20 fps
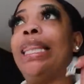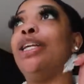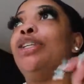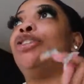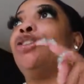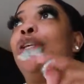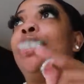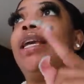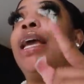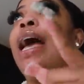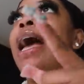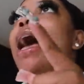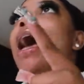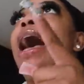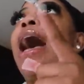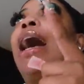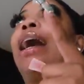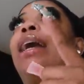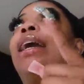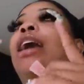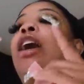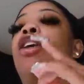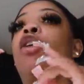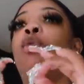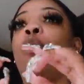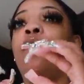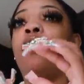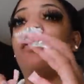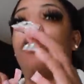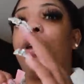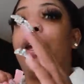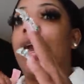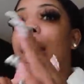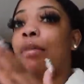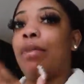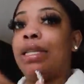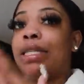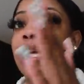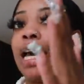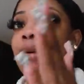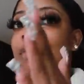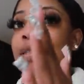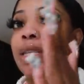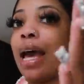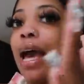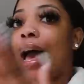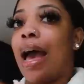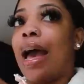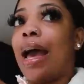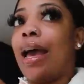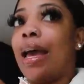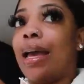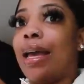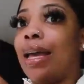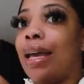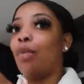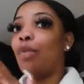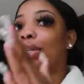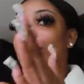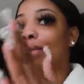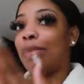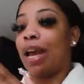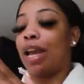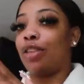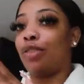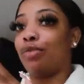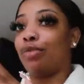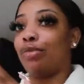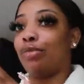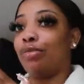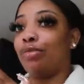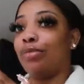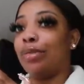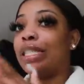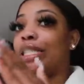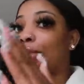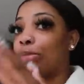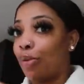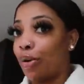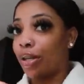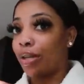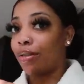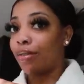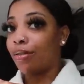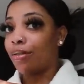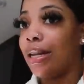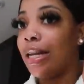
Literally, I can count on one finger how many times I went to the bathroom this morning.